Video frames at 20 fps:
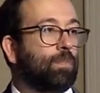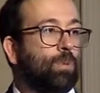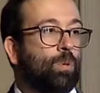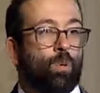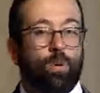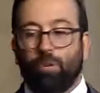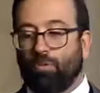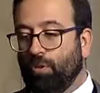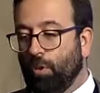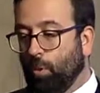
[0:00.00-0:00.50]

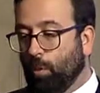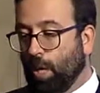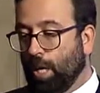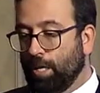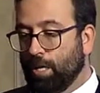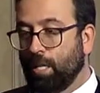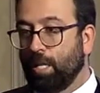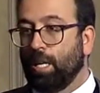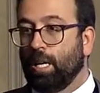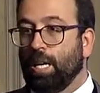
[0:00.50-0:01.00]
Or if you
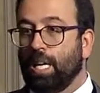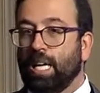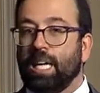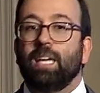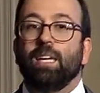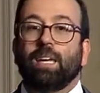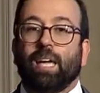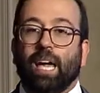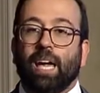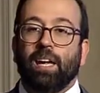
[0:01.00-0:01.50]
want,
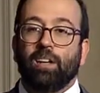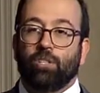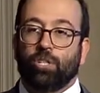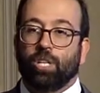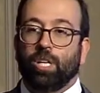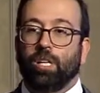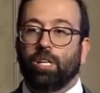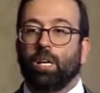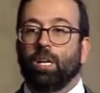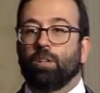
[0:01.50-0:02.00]
engage
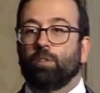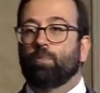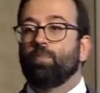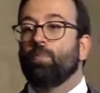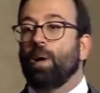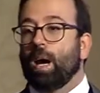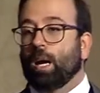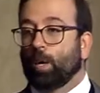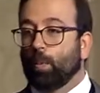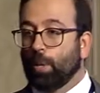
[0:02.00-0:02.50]
in
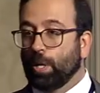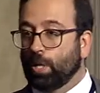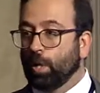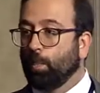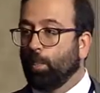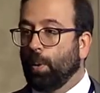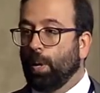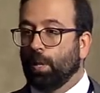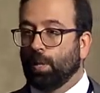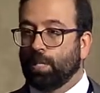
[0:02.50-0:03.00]

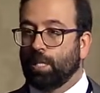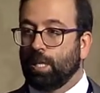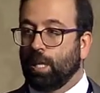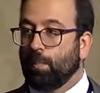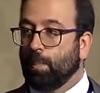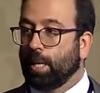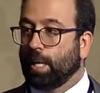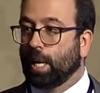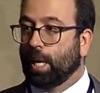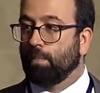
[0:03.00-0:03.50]
macroprudential policy then
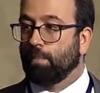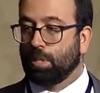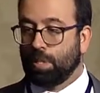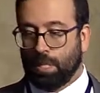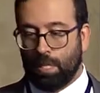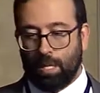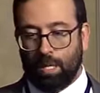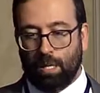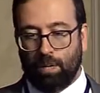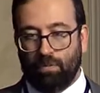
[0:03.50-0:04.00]
becomes
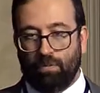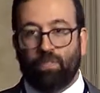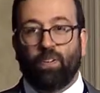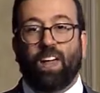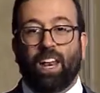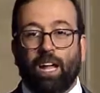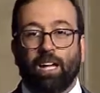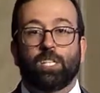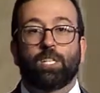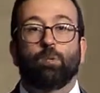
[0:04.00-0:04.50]

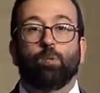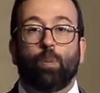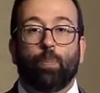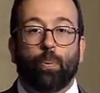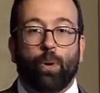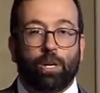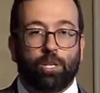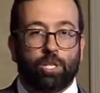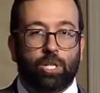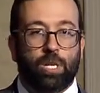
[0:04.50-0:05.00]
financial
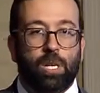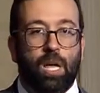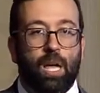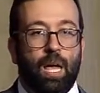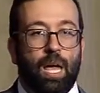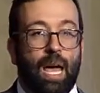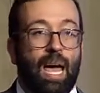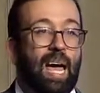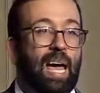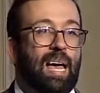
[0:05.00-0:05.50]
repression
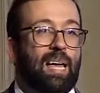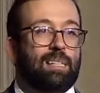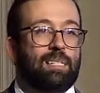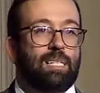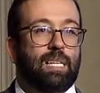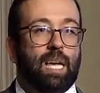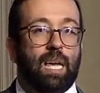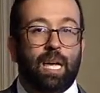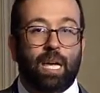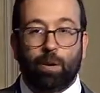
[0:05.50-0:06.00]

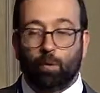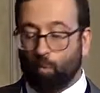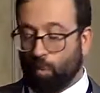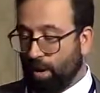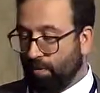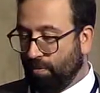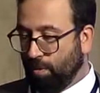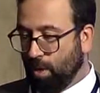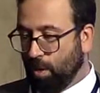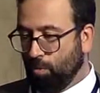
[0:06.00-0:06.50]
as a
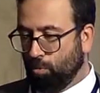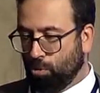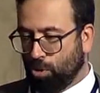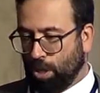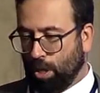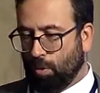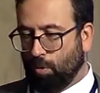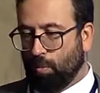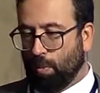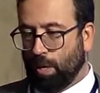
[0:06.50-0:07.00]
revenue
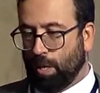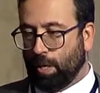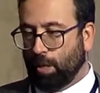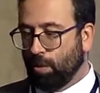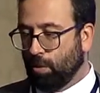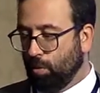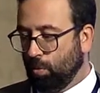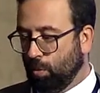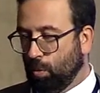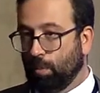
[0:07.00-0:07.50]
generating
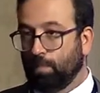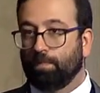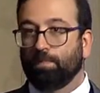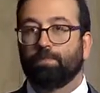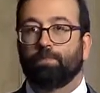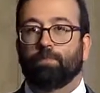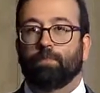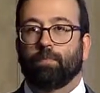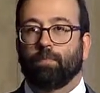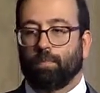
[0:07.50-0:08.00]
tool.
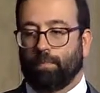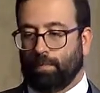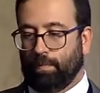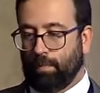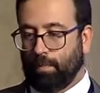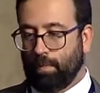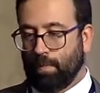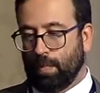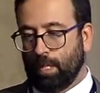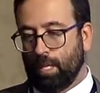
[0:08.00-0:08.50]

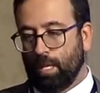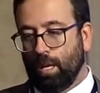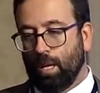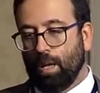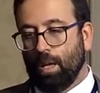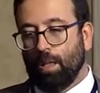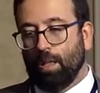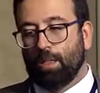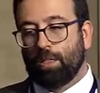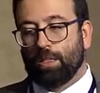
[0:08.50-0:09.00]

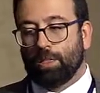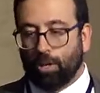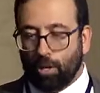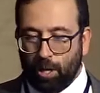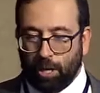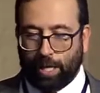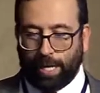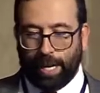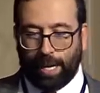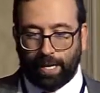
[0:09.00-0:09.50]

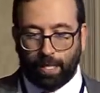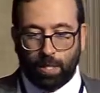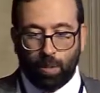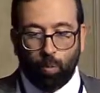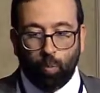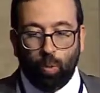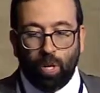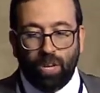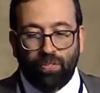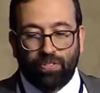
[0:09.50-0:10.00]
Third case,
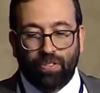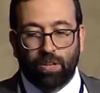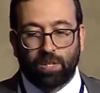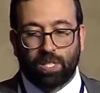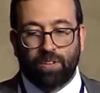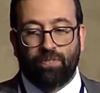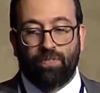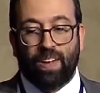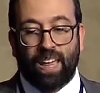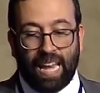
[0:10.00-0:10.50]
what if
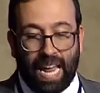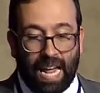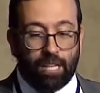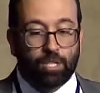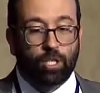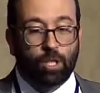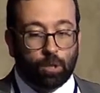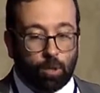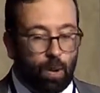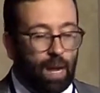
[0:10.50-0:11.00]
there's a
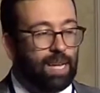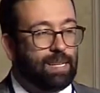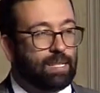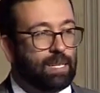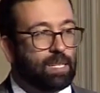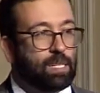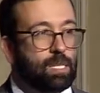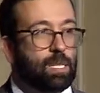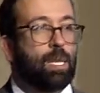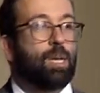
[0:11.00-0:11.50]
financial
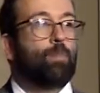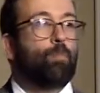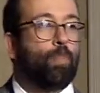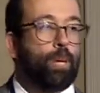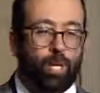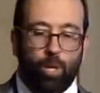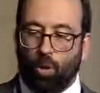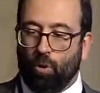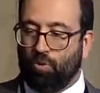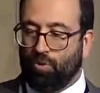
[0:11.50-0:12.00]
crisis
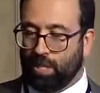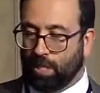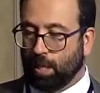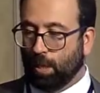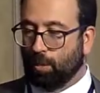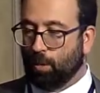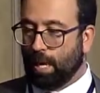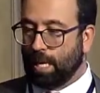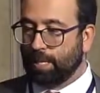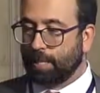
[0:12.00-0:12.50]
but no fiscal
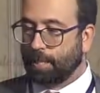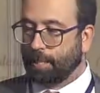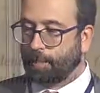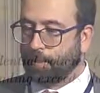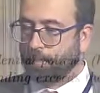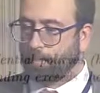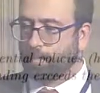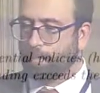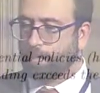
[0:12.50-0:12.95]
crisis?